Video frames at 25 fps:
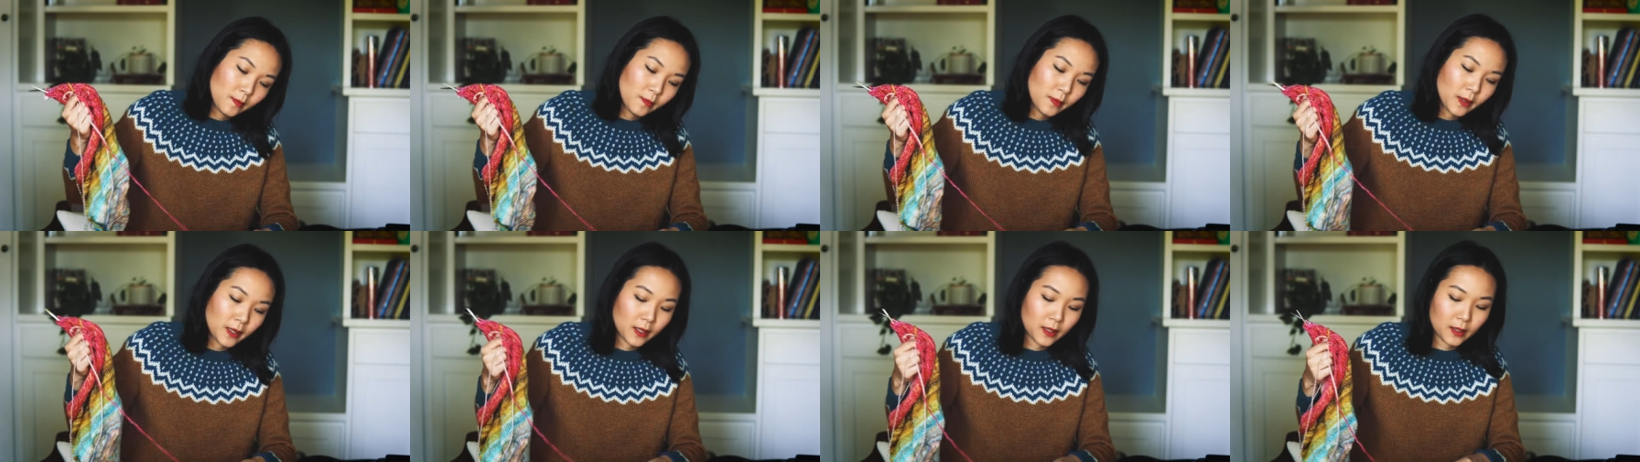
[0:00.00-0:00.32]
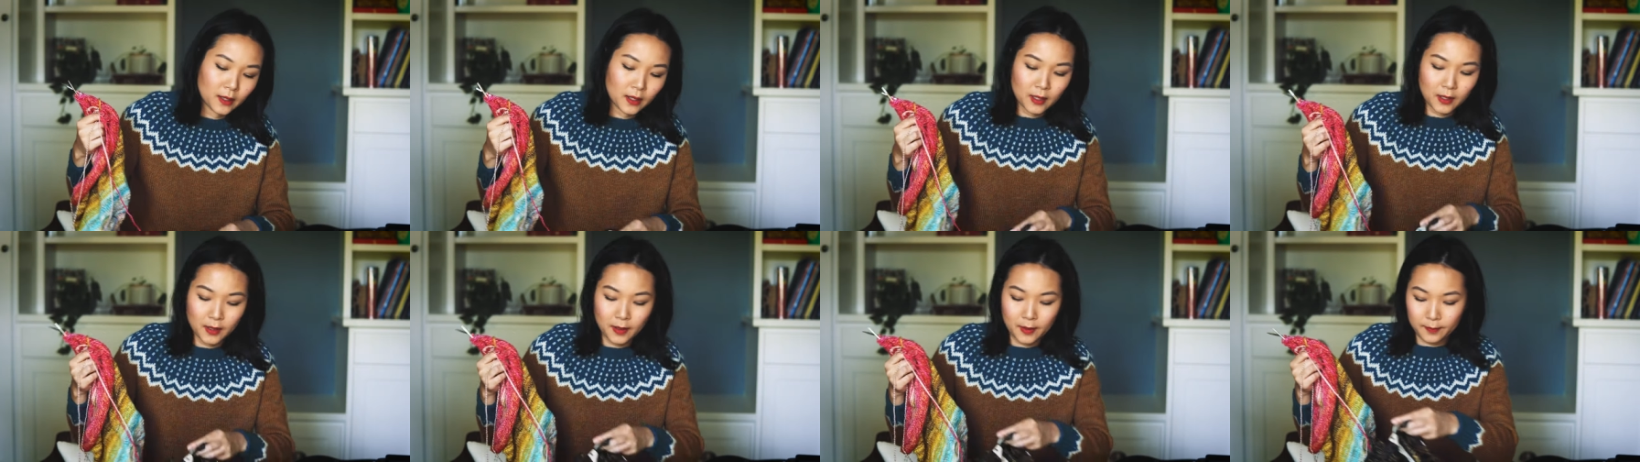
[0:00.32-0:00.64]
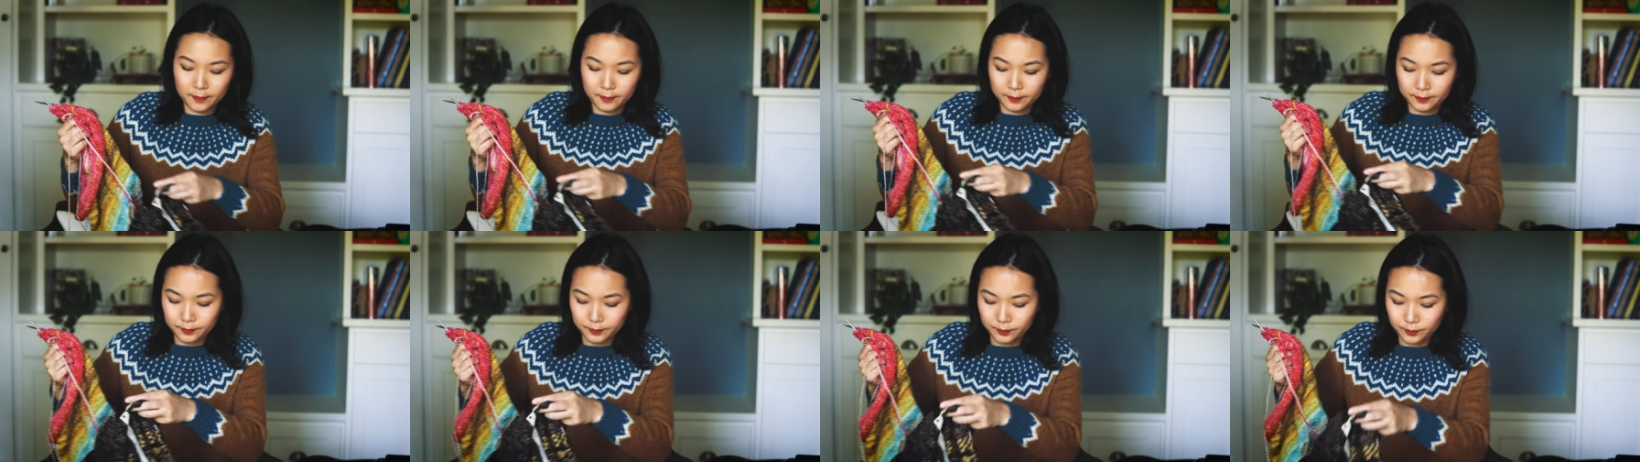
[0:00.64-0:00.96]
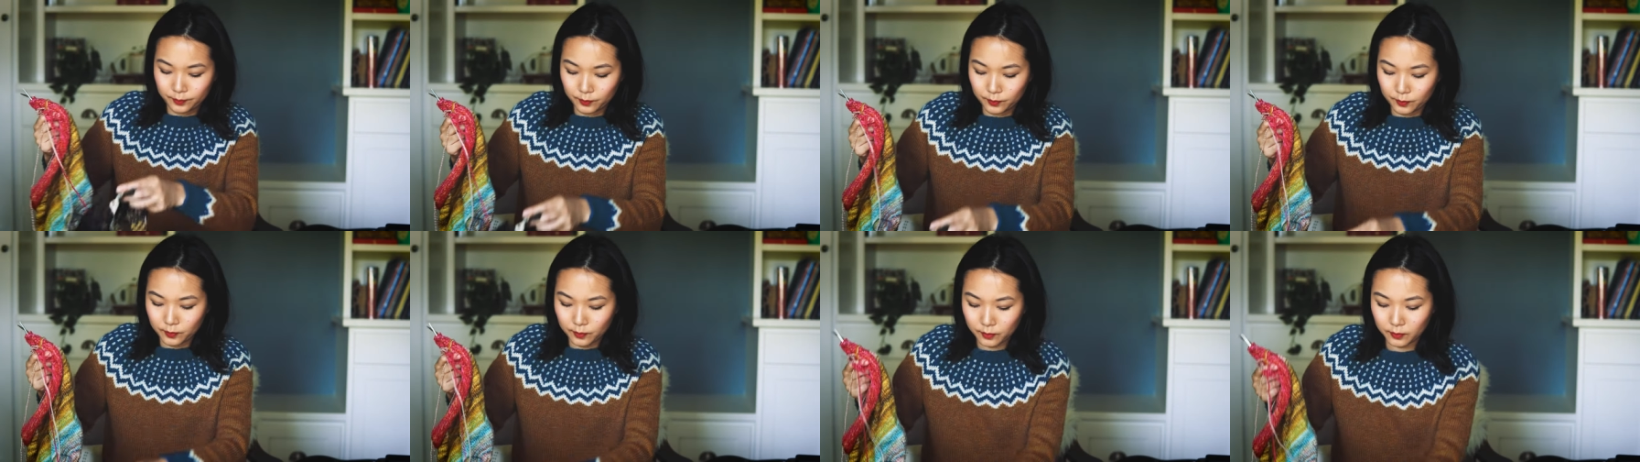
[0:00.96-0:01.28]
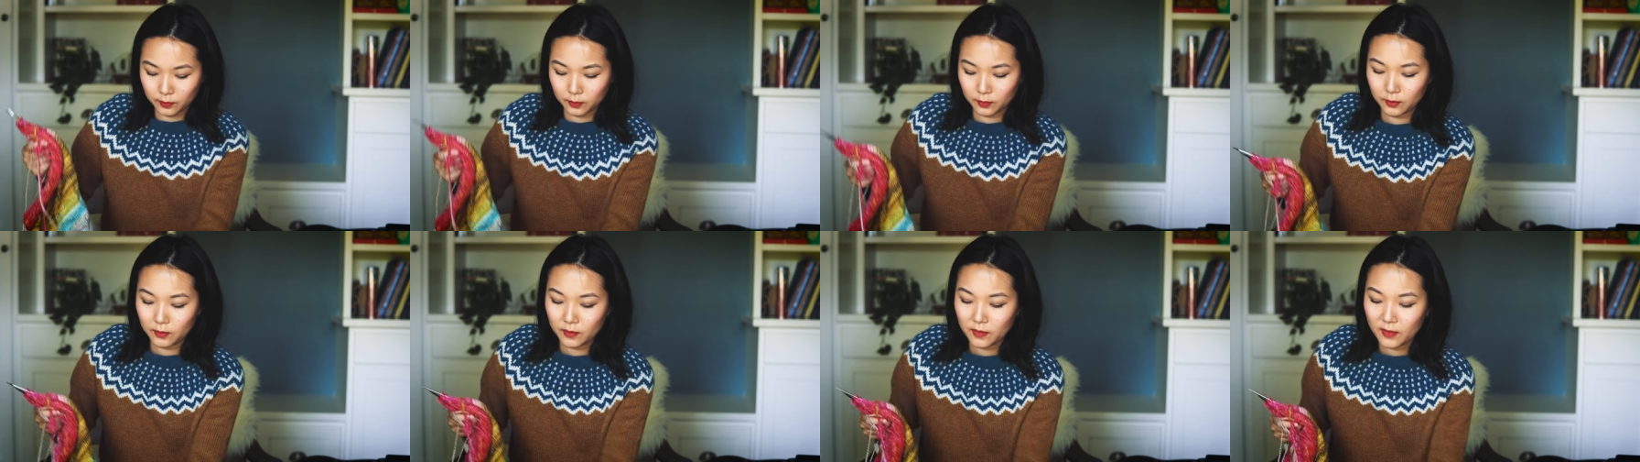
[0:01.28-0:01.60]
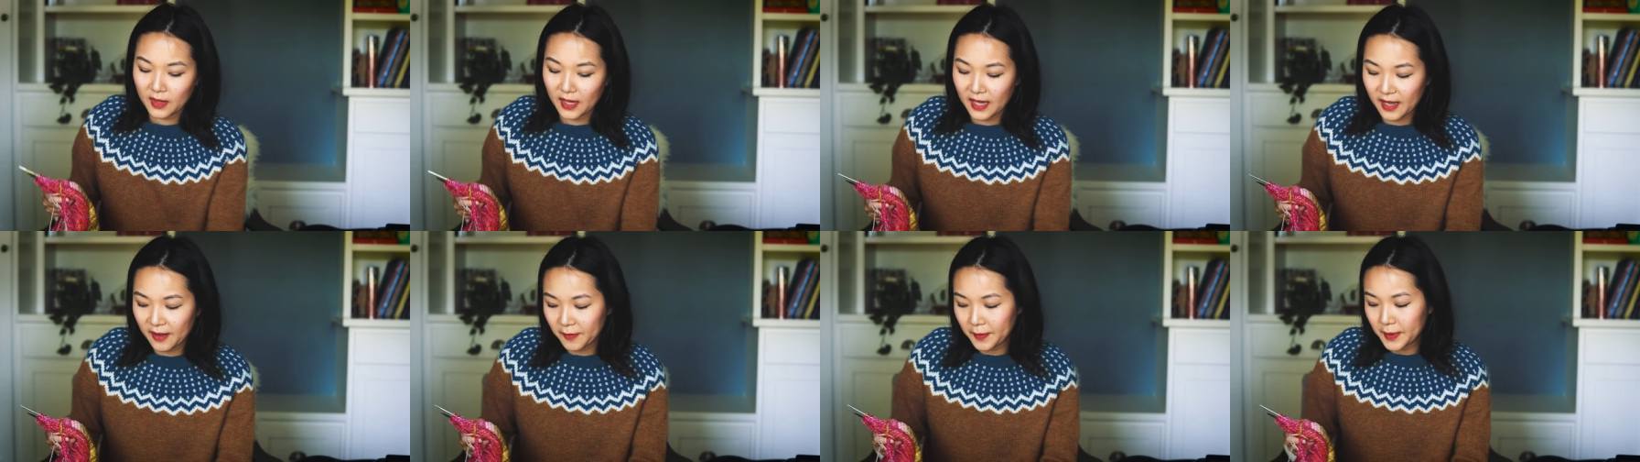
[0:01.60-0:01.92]
But um,
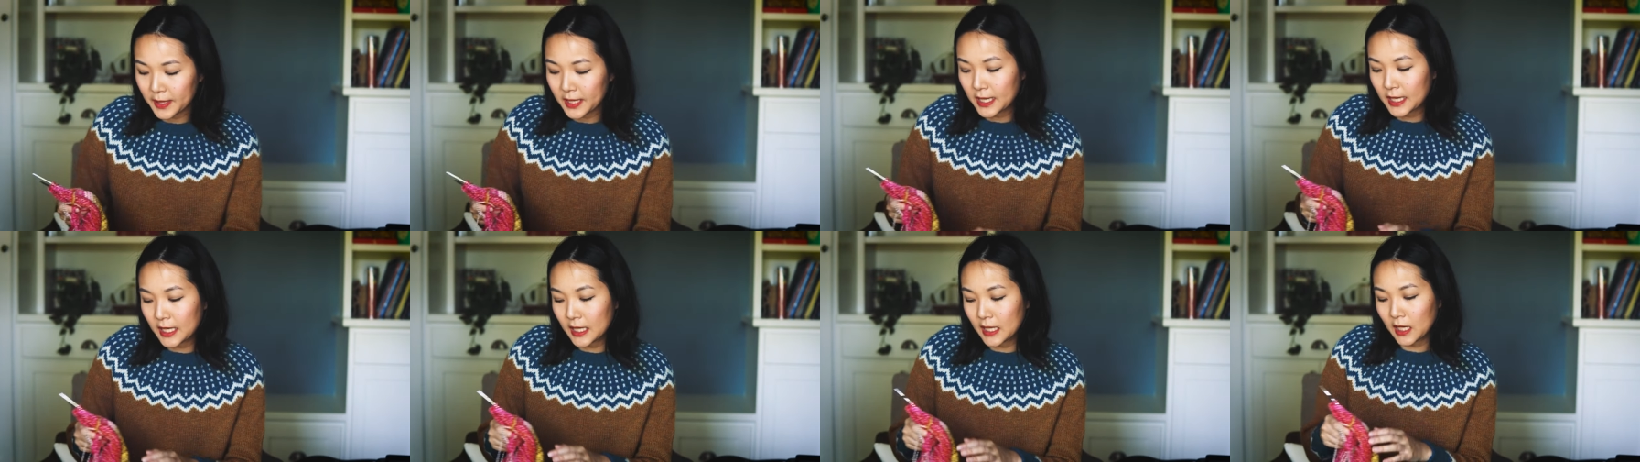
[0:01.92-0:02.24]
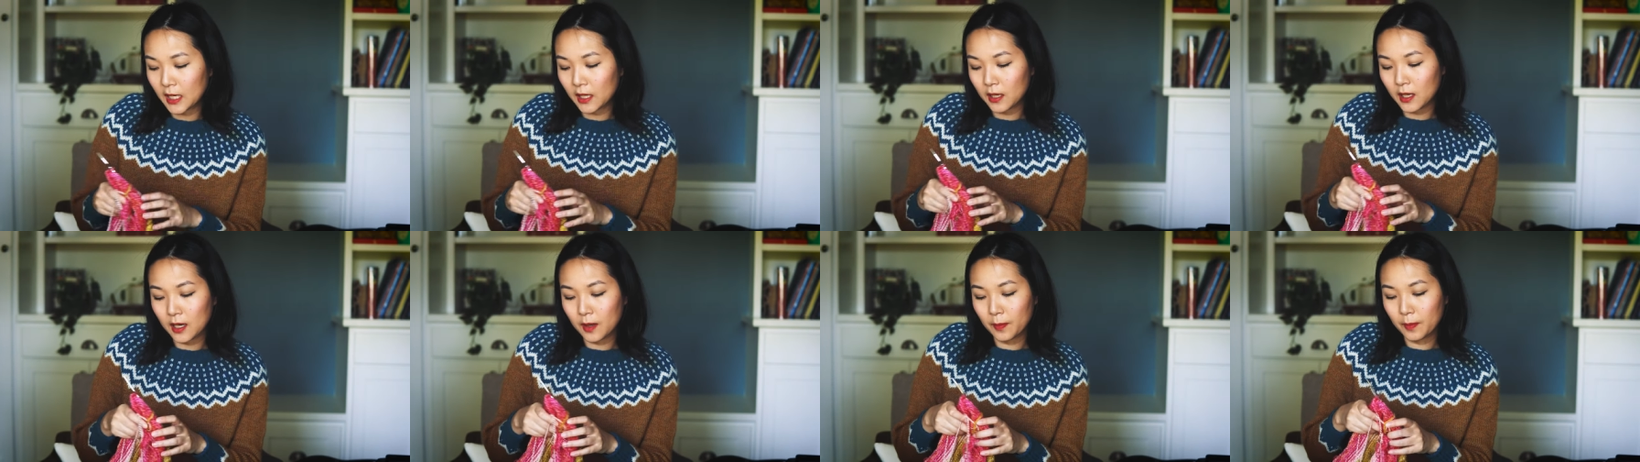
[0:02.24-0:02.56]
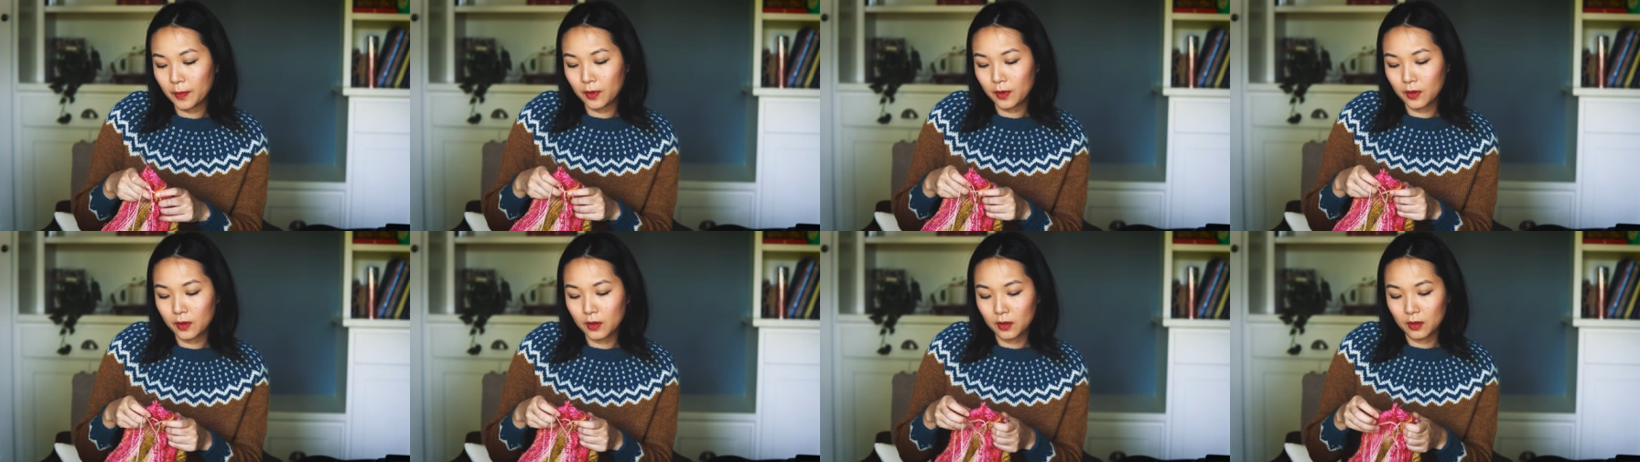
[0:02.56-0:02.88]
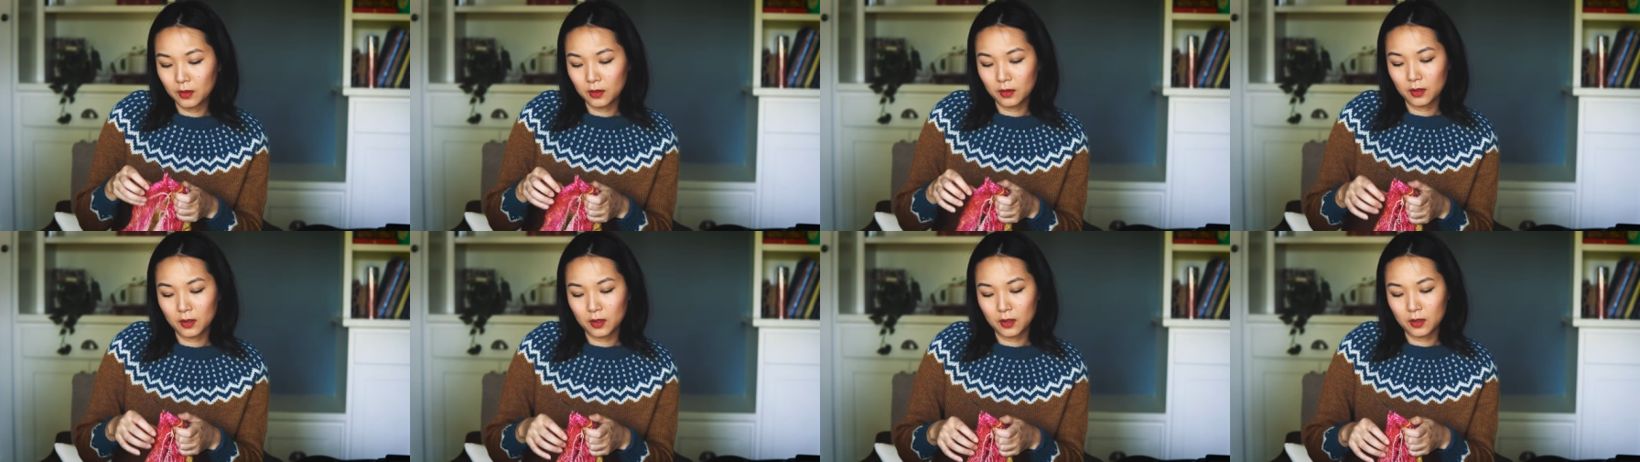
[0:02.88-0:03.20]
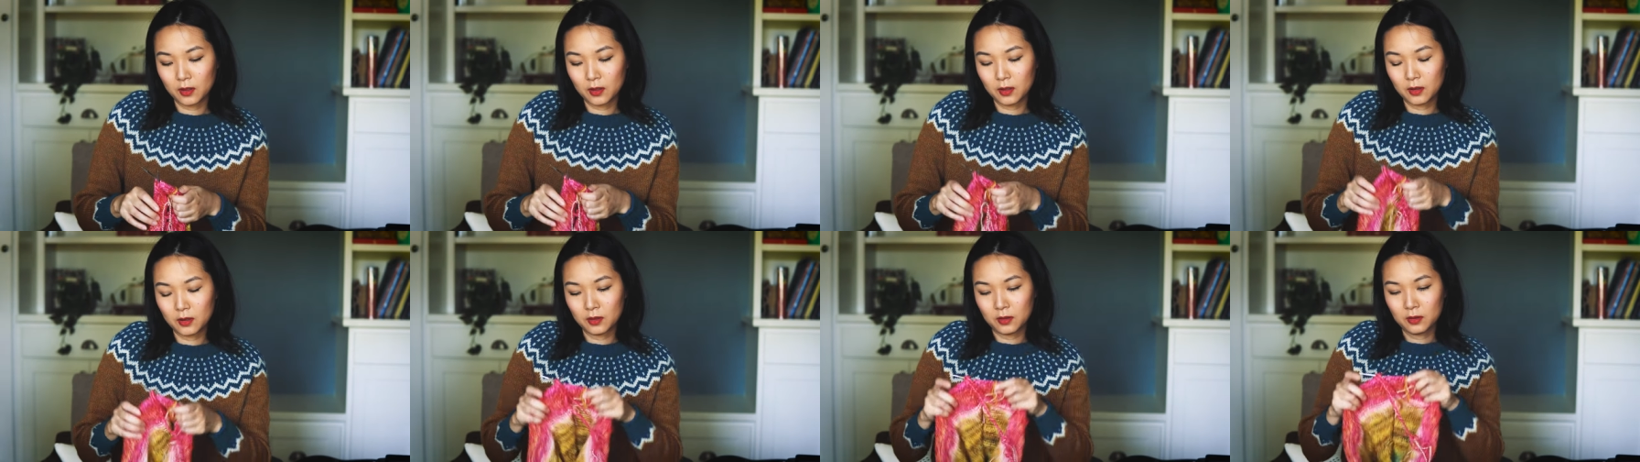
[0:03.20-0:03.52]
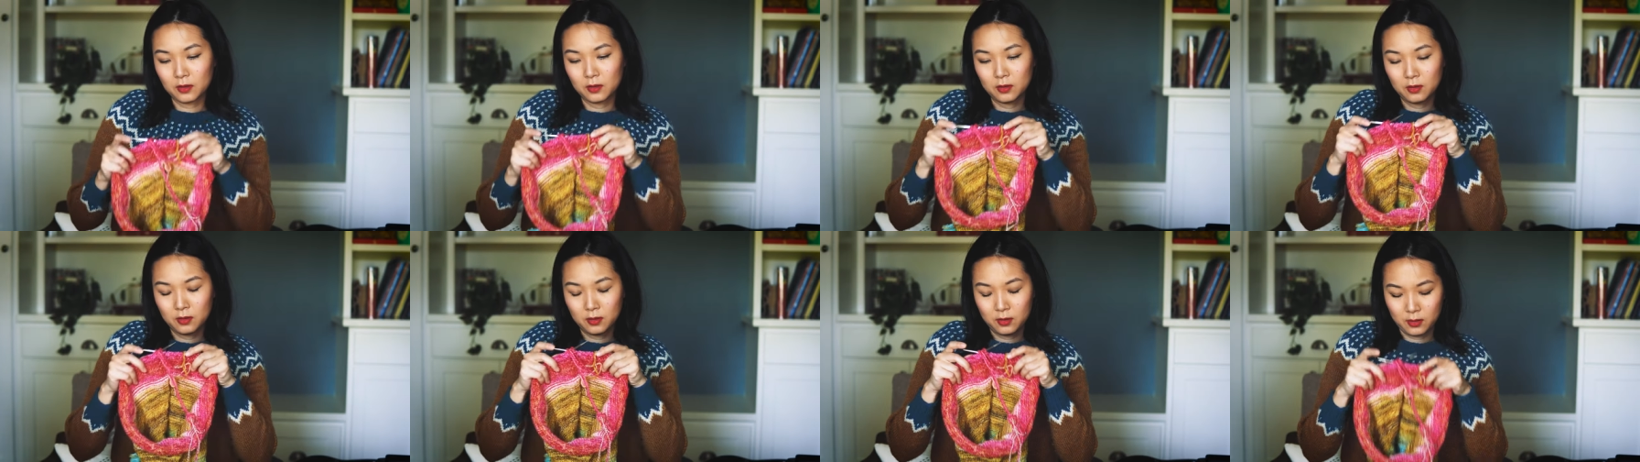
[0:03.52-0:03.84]
I've been knitting up a
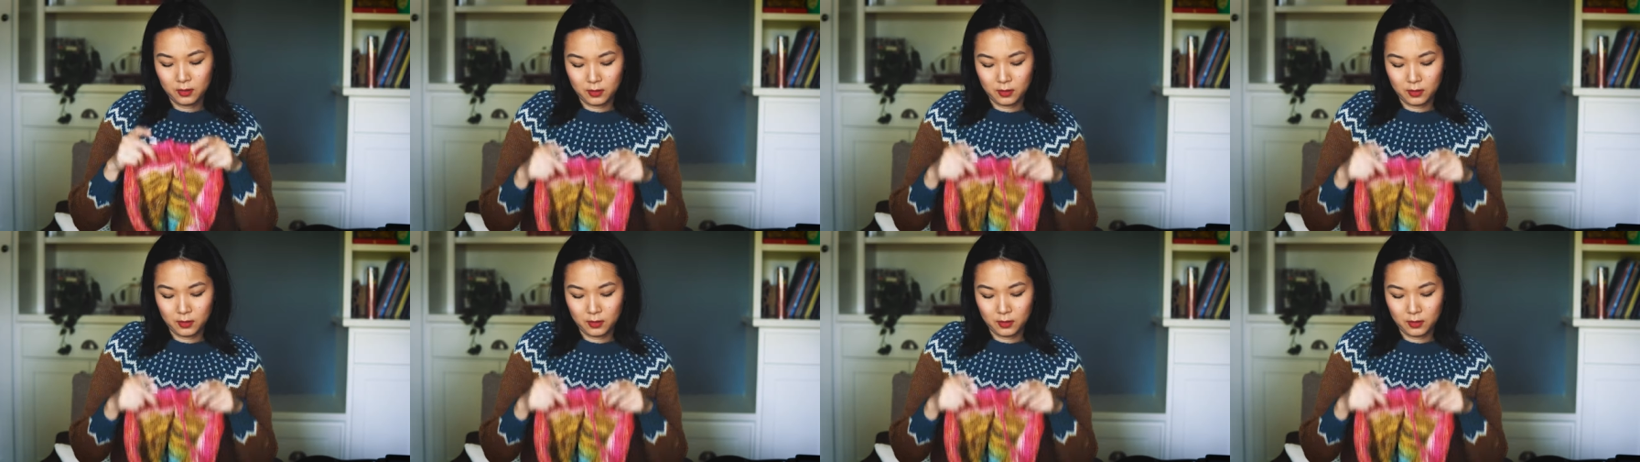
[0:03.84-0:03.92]
little